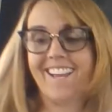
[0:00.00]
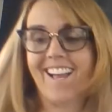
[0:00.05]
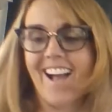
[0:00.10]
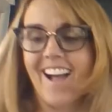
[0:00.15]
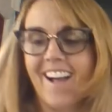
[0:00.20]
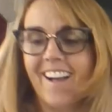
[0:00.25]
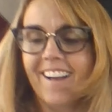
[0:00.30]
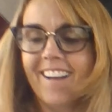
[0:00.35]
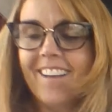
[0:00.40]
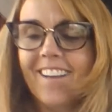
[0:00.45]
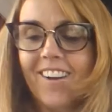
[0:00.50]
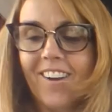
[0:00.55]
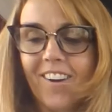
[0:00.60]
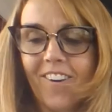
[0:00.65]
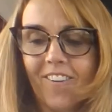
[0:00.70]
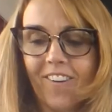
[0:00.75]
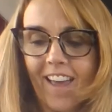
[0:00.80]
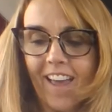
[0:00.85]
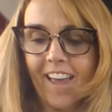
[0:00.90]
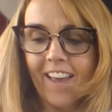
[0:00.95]
Yeah.
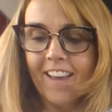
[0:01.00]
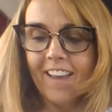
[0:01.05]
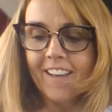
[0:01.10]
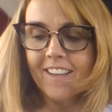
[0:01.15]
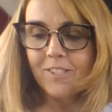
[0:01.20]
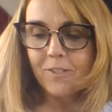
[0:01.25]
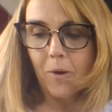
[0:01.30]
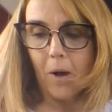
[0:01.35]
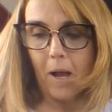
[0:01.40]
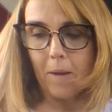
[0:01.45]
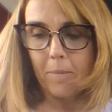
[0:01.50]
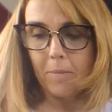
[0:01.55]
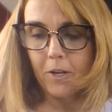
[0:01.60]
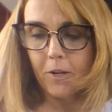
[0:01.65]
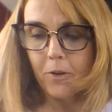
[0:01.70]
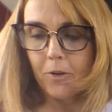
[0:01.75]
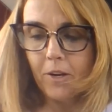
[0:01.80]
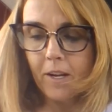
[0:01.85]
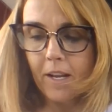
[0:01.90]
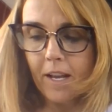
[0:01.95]
Okay, so I'm going
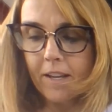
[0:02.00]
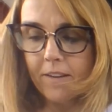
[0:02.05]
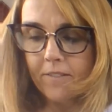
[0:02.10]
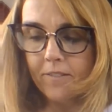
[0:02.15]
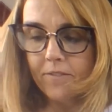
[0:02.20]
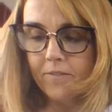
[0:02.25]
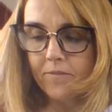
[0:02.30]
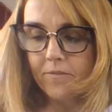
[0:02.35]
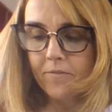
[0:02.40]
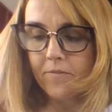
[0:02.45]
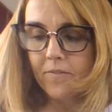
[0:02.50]
to go again.